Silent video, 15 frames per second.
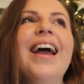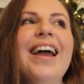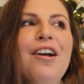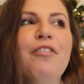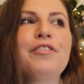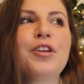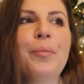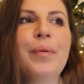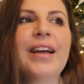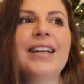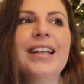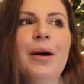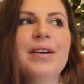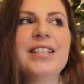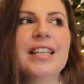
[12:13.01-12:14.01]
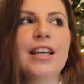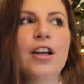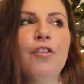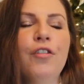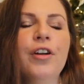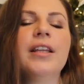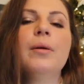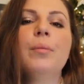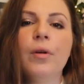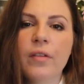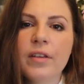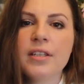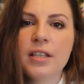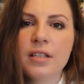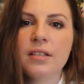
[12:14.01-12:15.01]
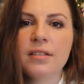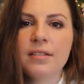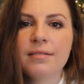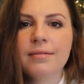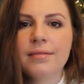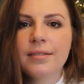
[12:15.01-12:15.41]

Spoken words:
getting off topic and now it's eco-friendly, but this is